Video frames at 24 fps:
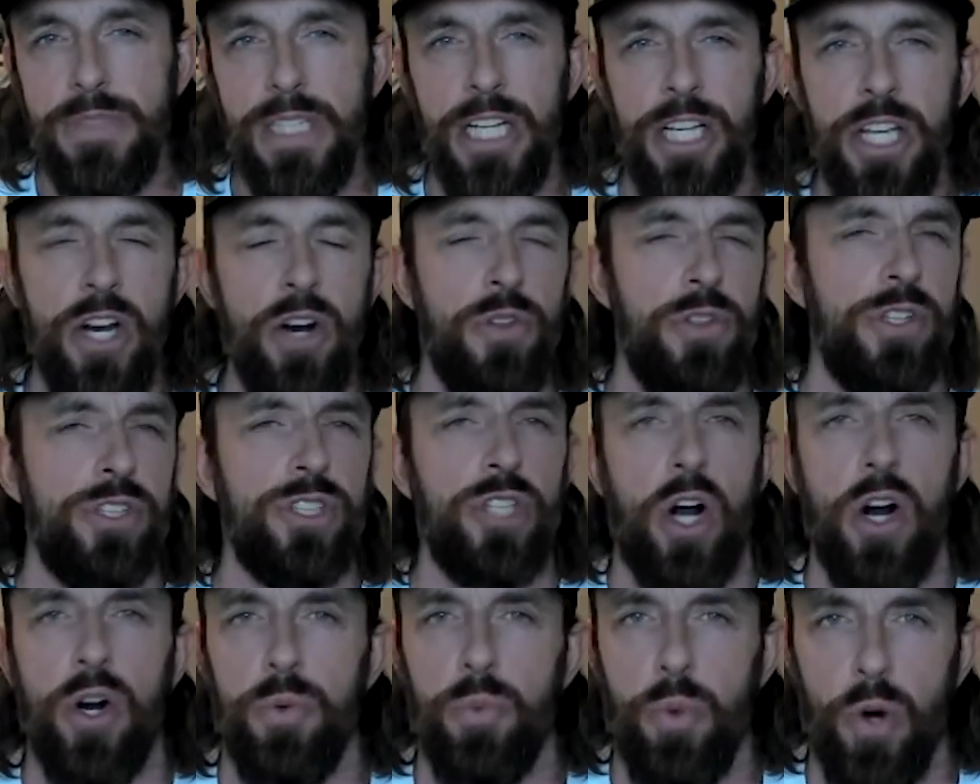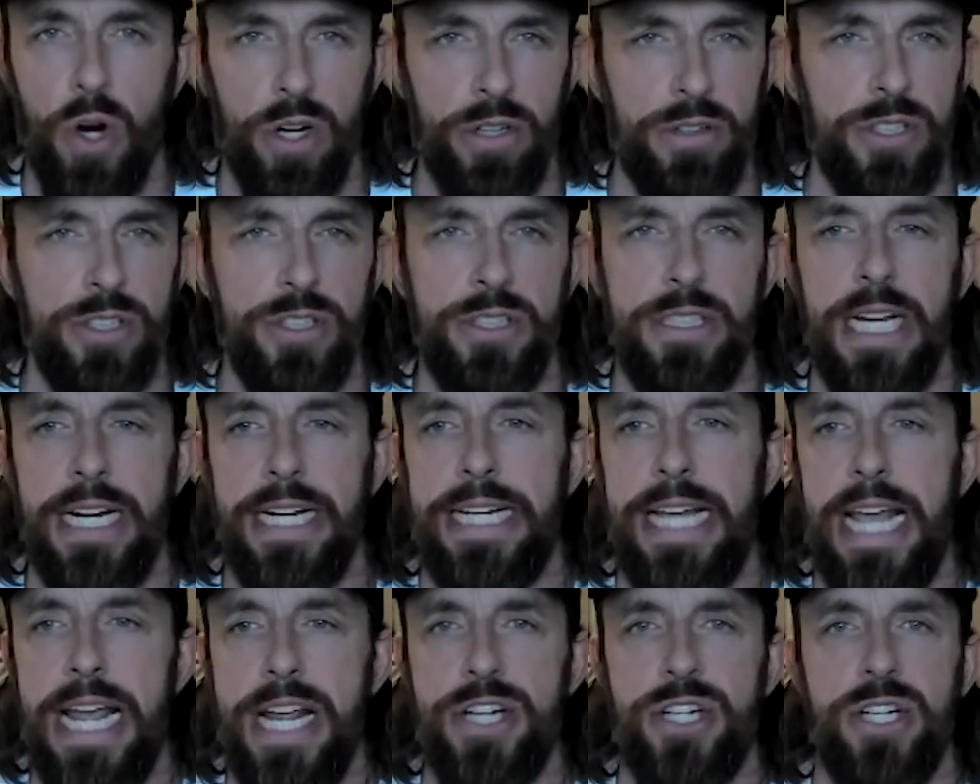there's hard work, there's
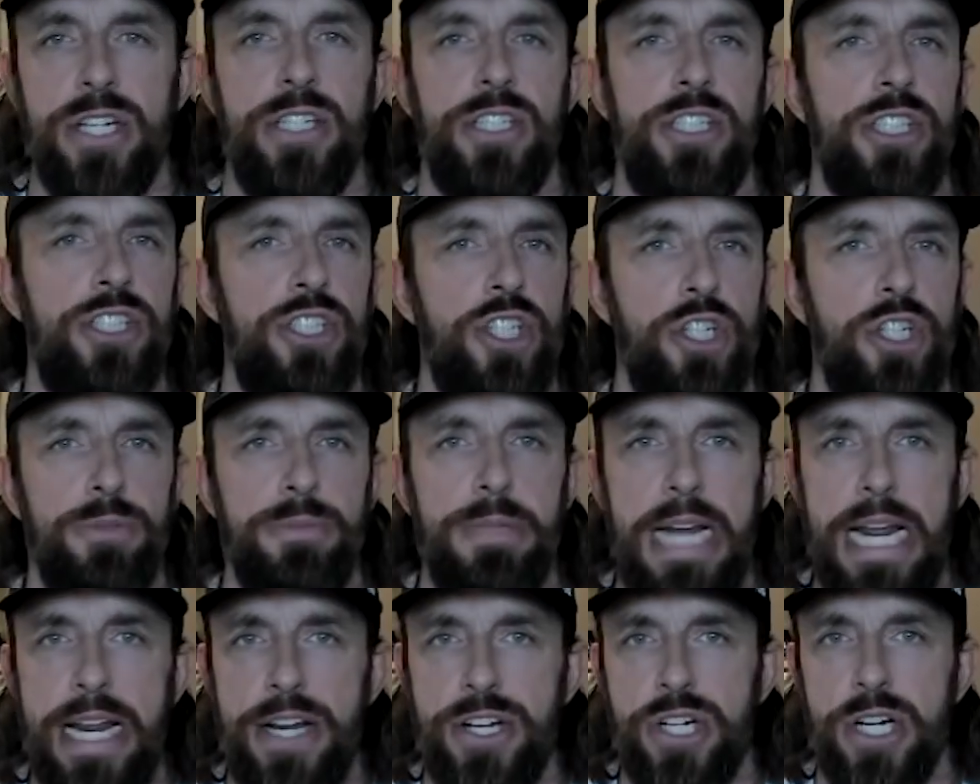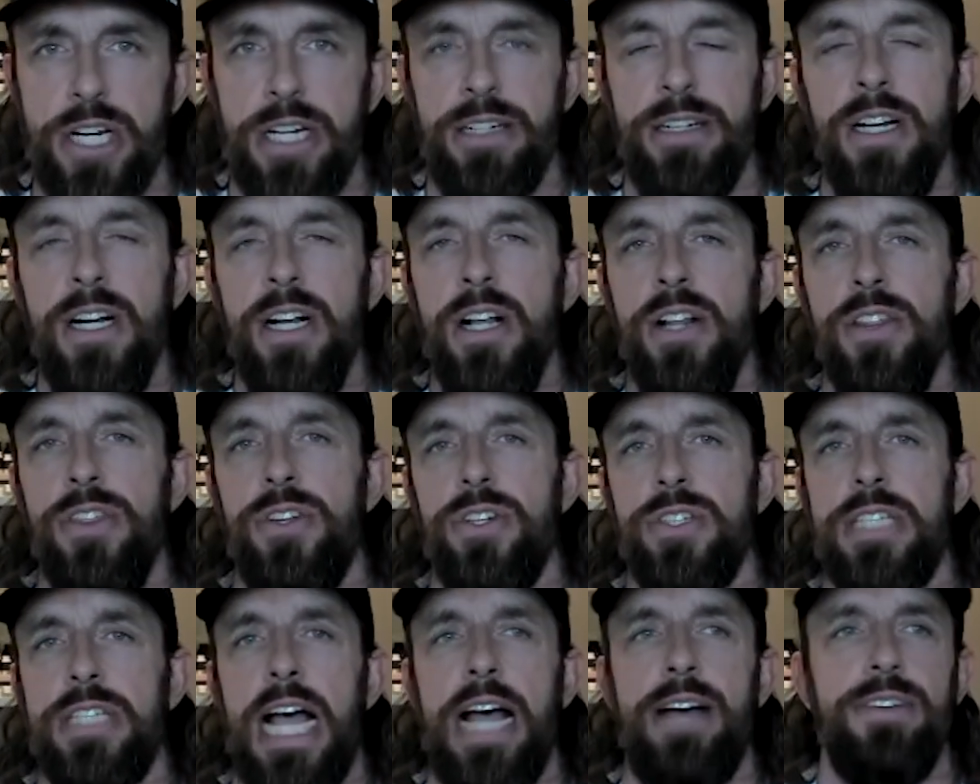dedication, determination,
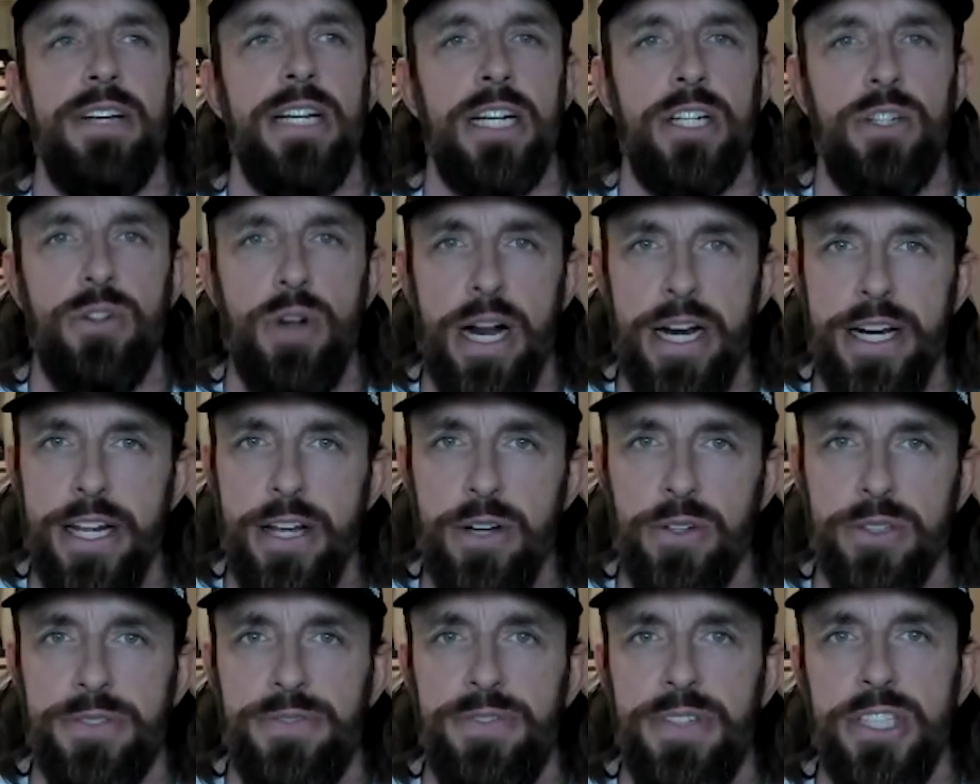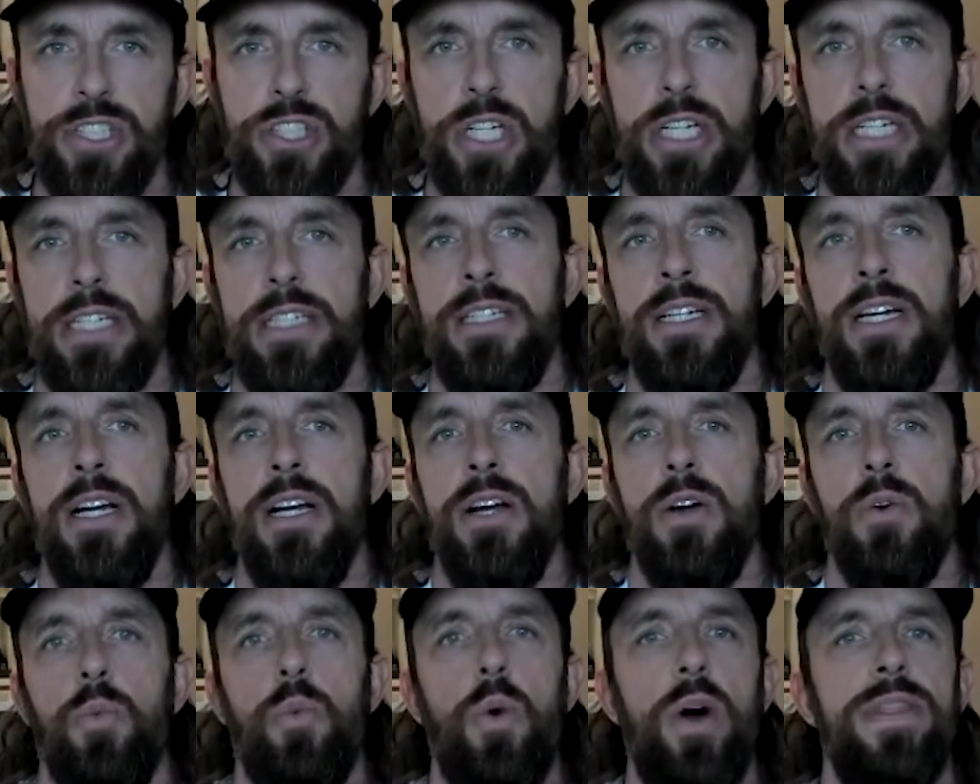there's having a grandiose vision,
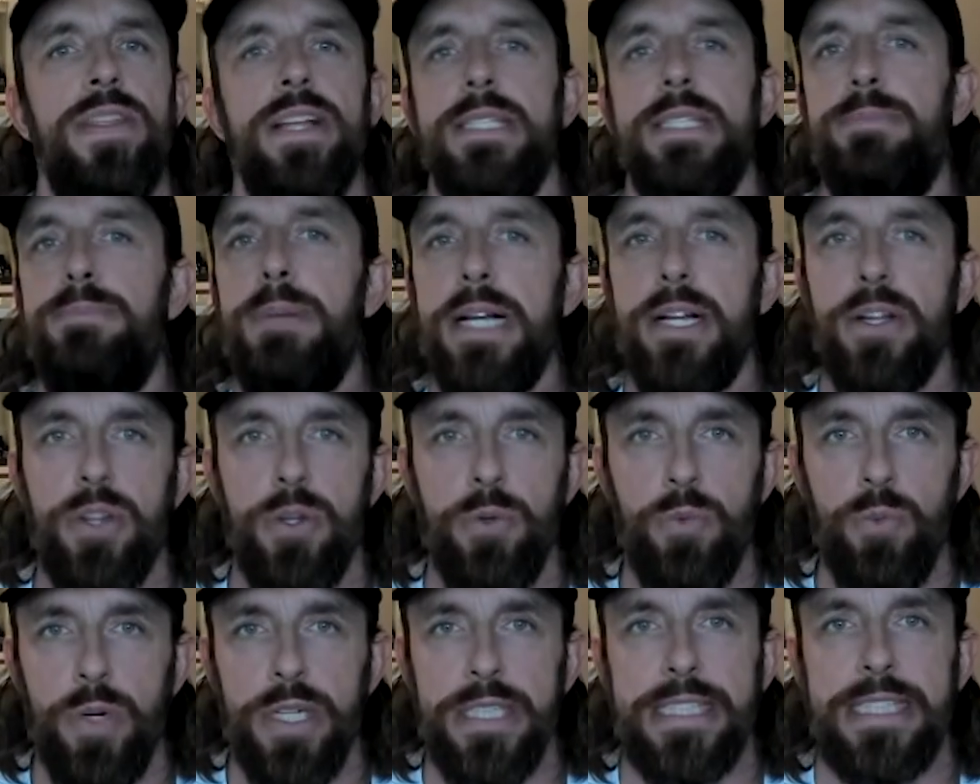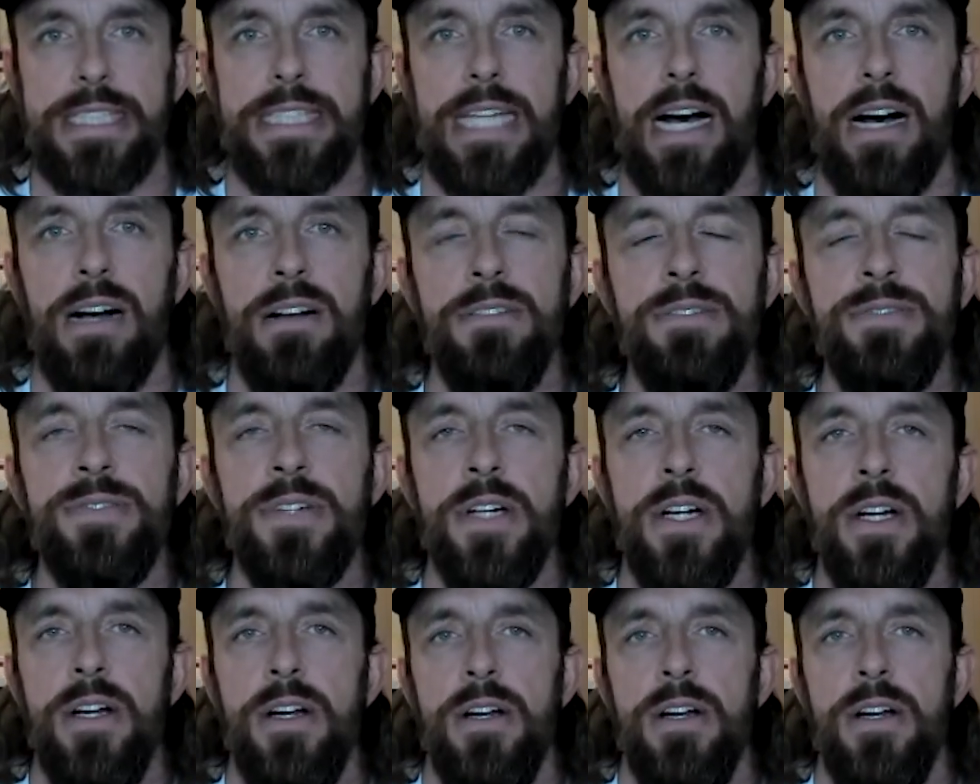one that's bigger than oneself.